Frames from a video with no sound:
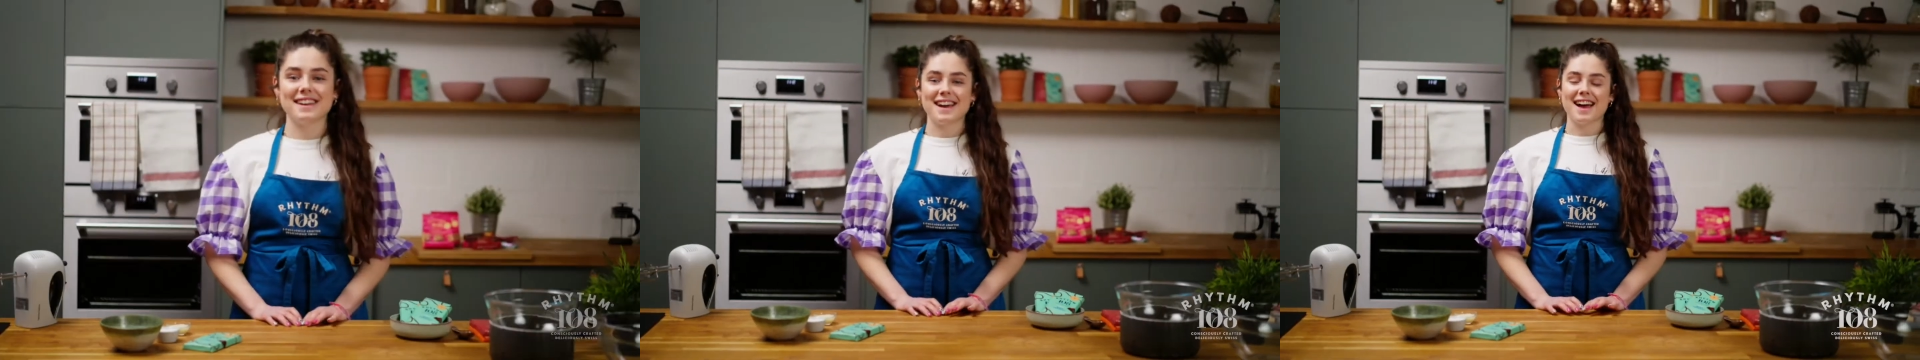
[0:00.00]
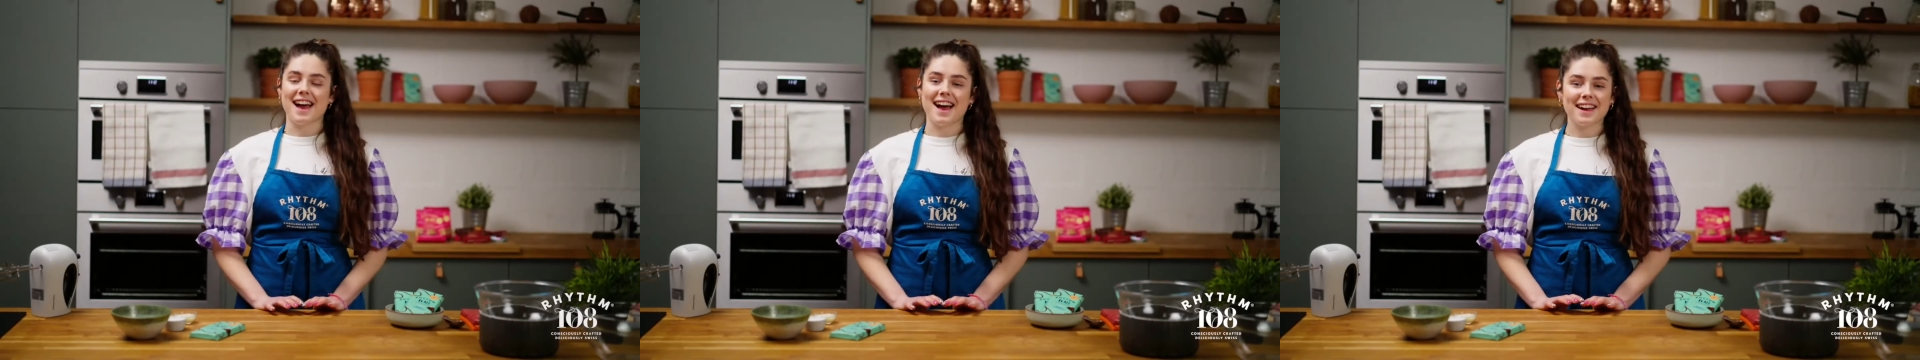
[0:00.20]

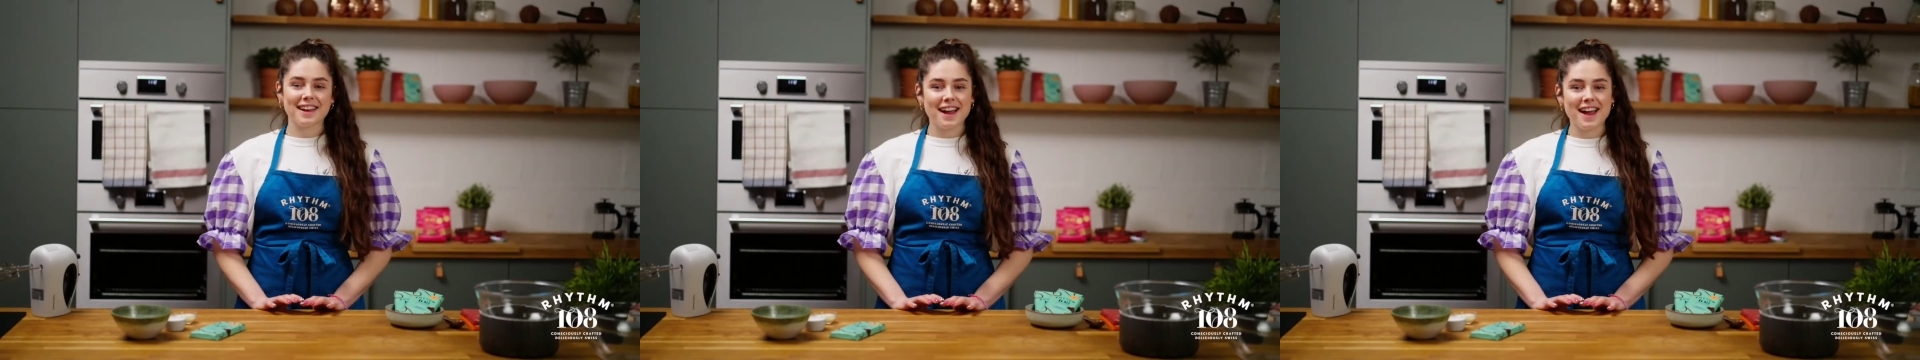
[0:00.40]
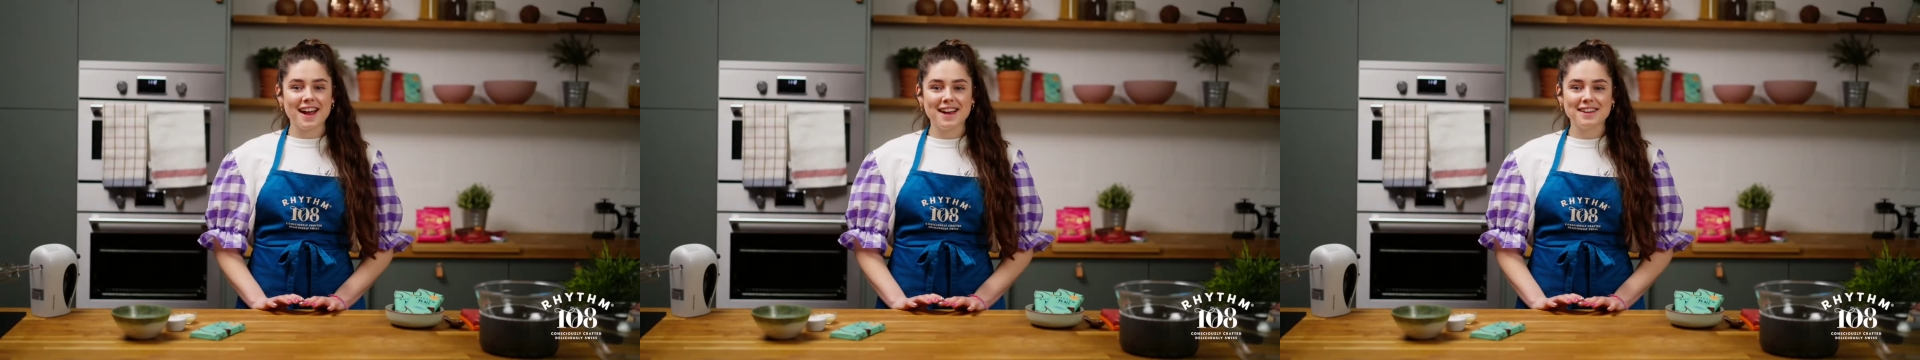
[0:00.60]
Hi
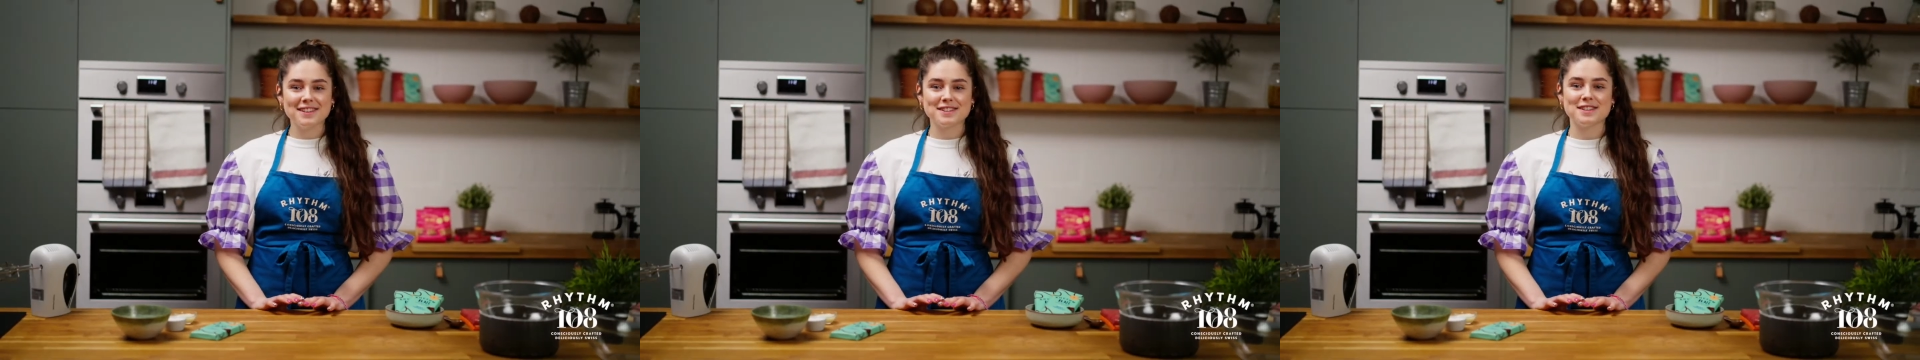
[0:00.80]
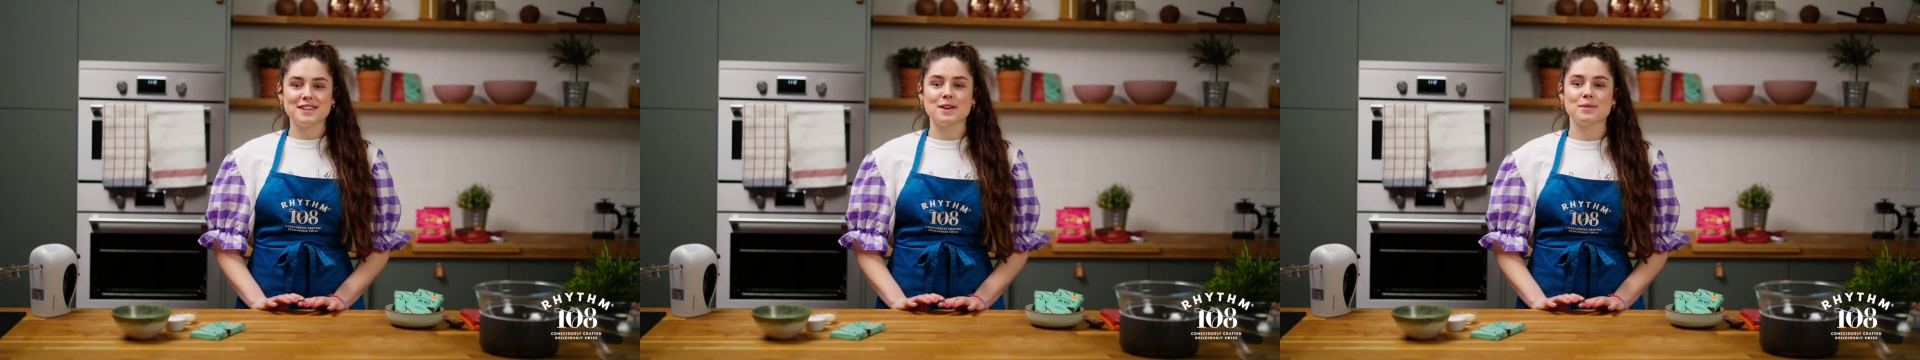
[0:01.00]

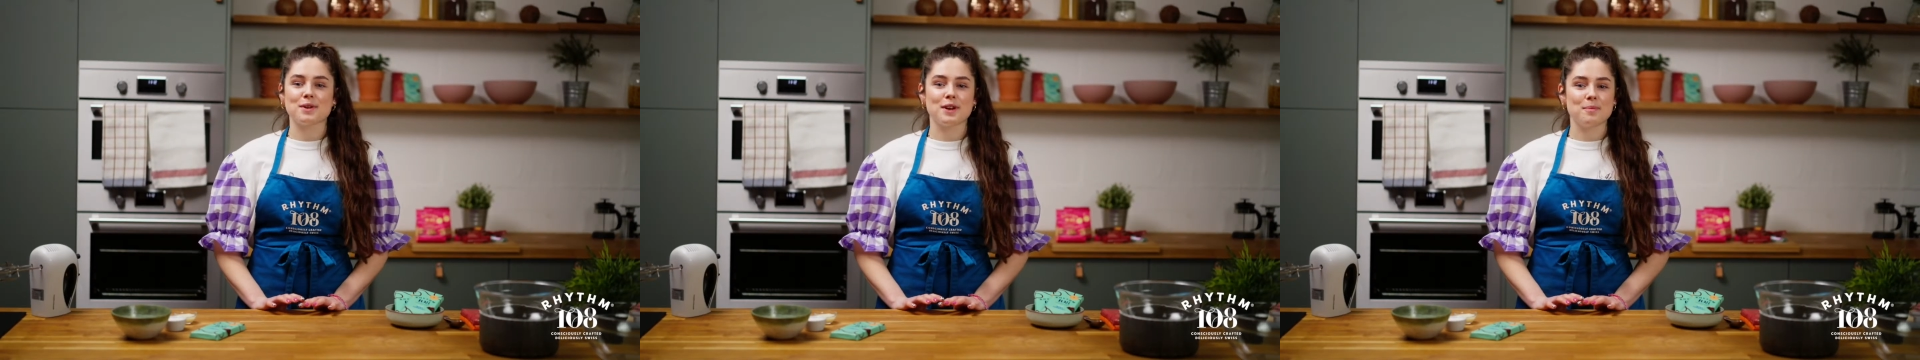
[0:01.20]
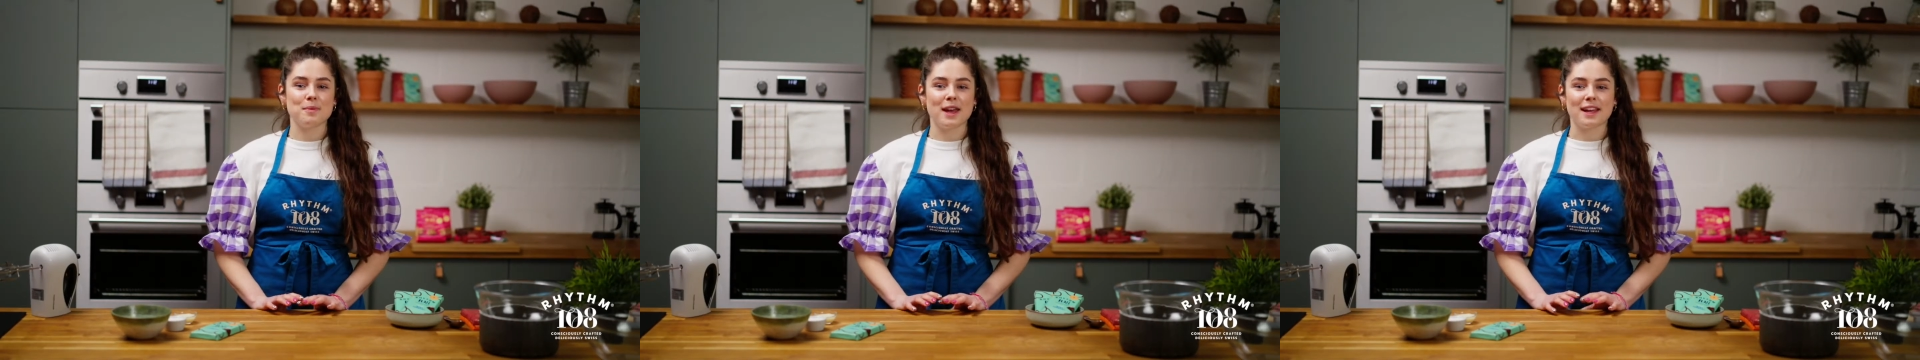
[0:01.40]
guys, today we're
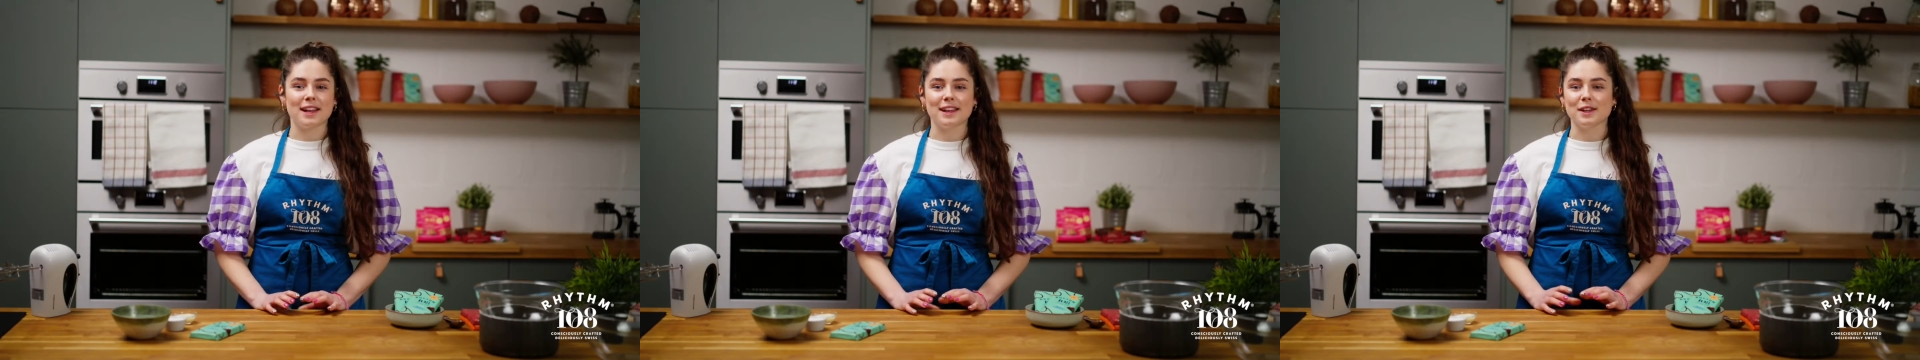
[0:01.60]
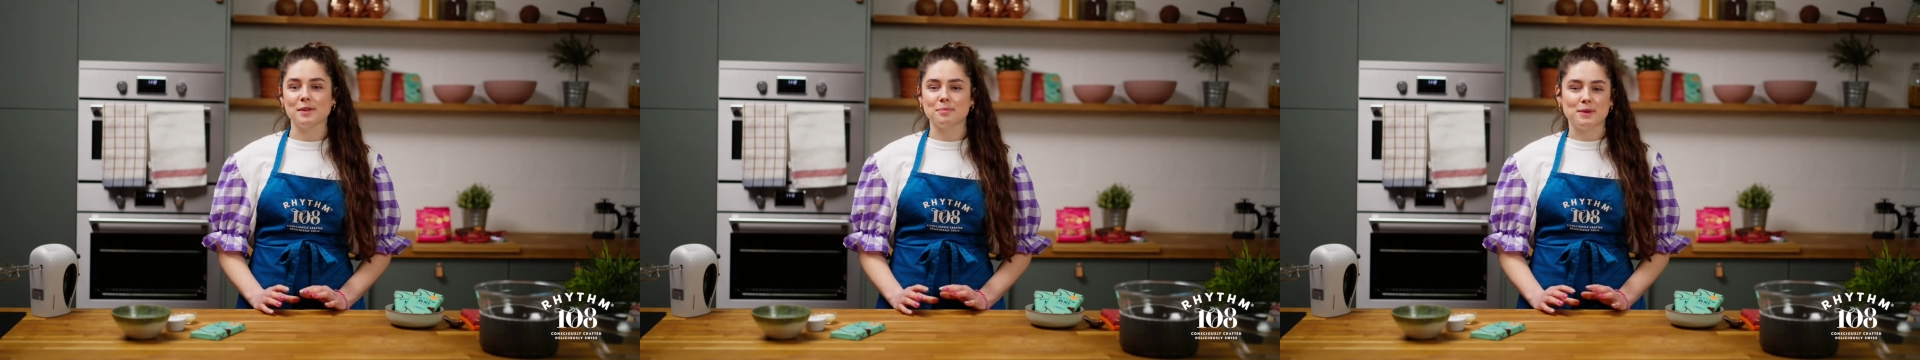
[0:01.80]
going to make
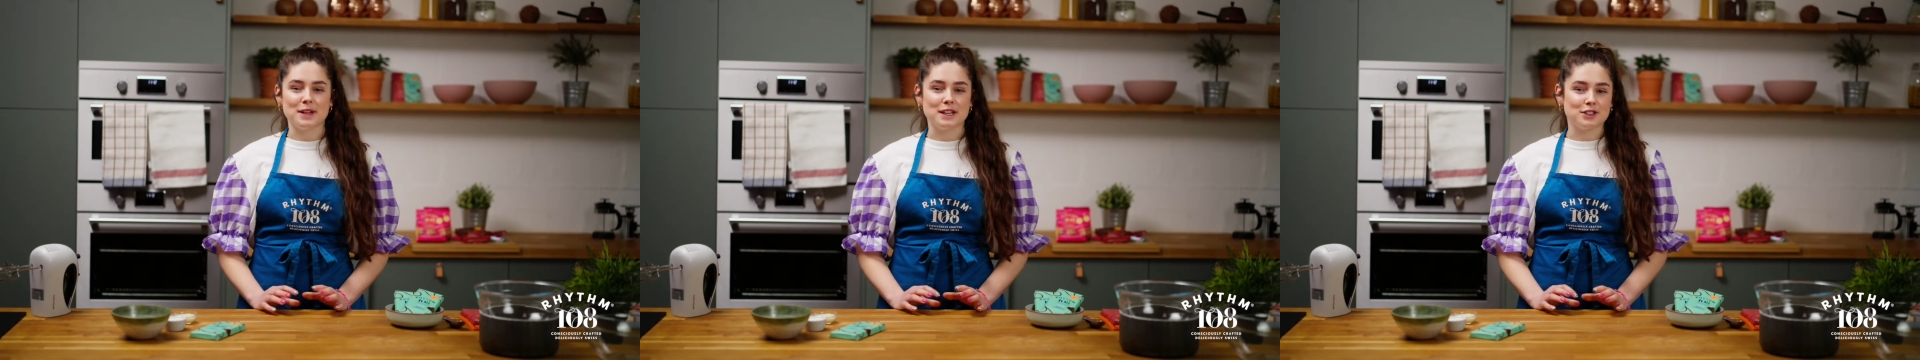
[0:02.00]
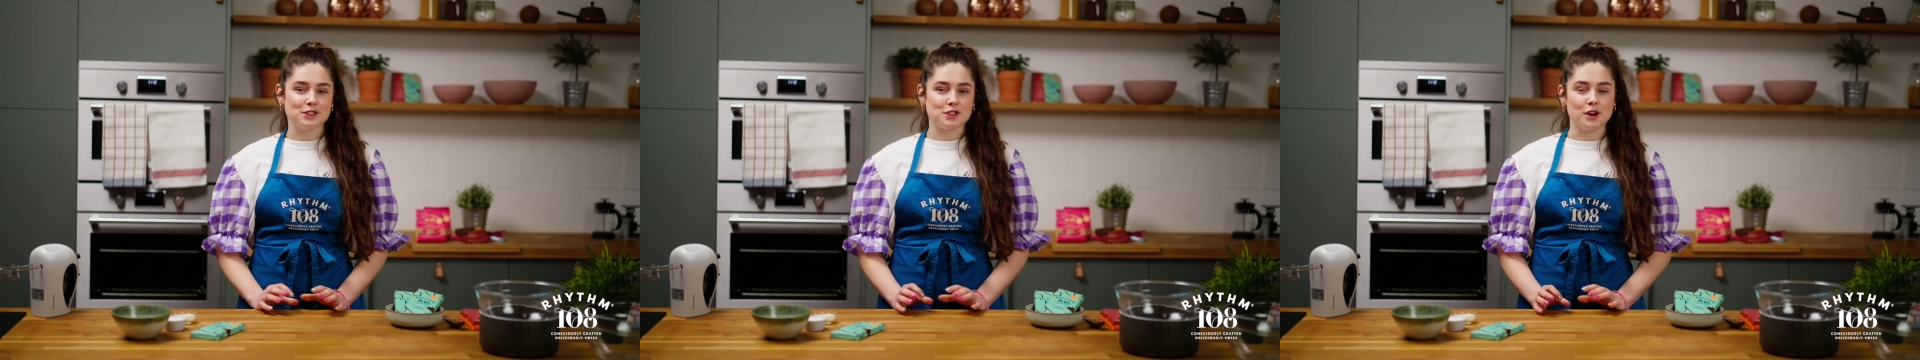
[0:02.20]
a little
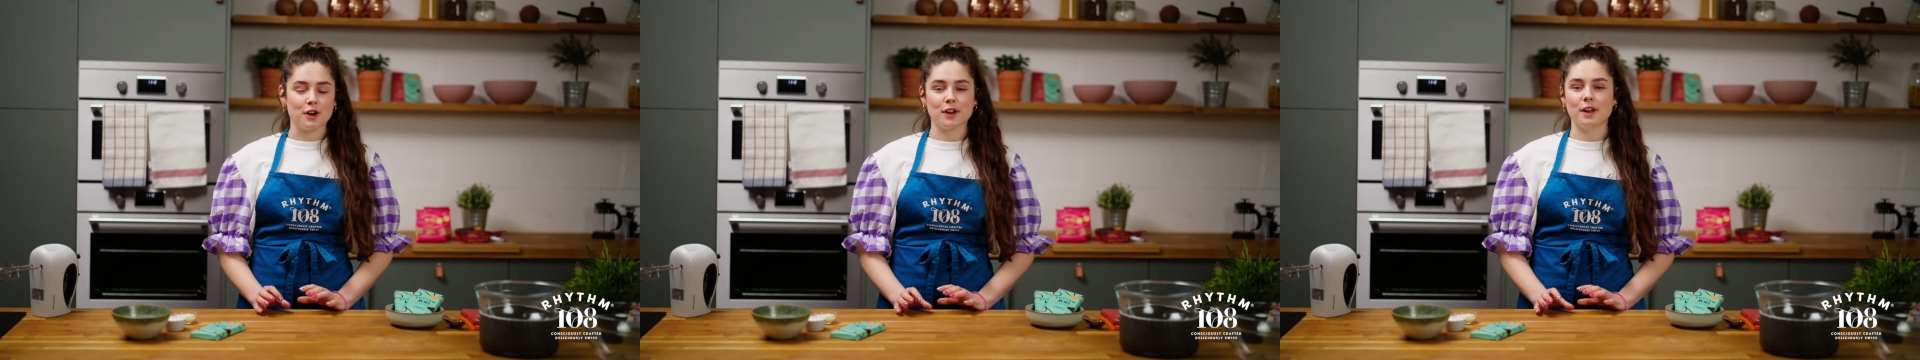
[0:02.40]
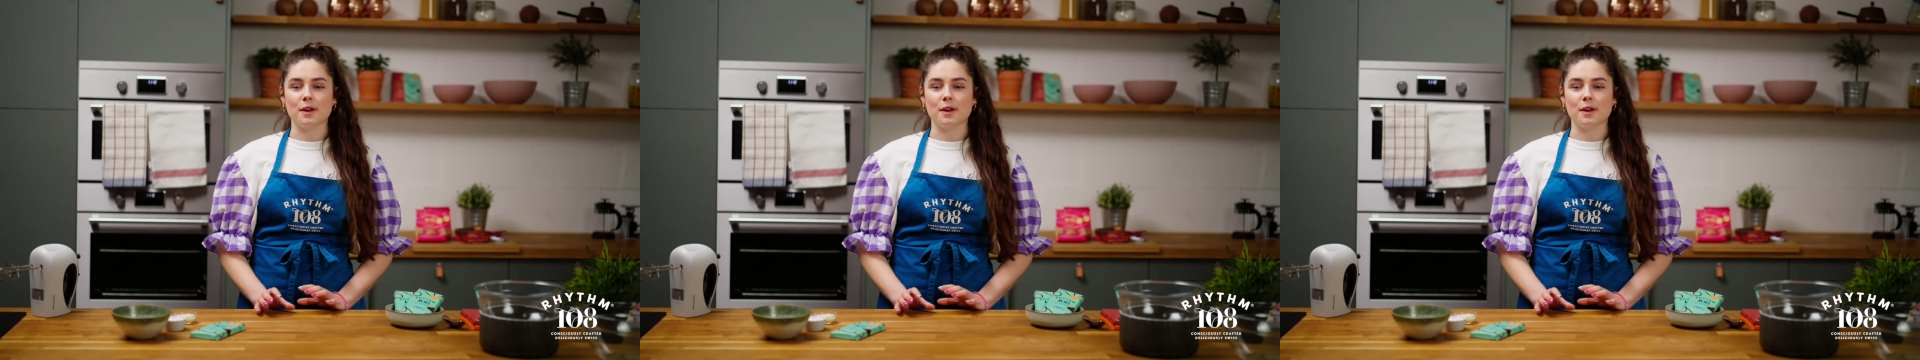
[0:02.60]
mint chocolate